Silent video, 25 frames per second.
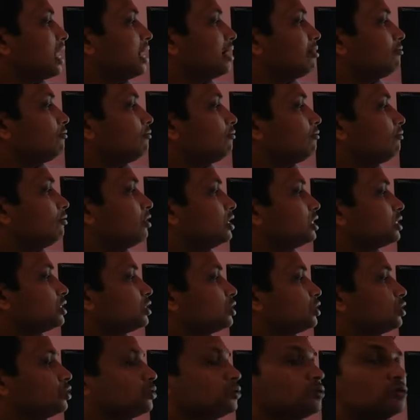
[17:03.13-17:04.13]
have
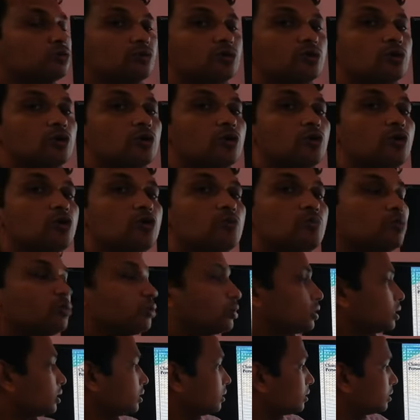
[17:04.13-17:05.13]
finished your
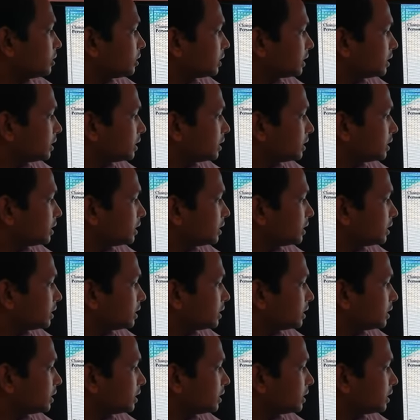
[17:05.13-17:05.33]
homework.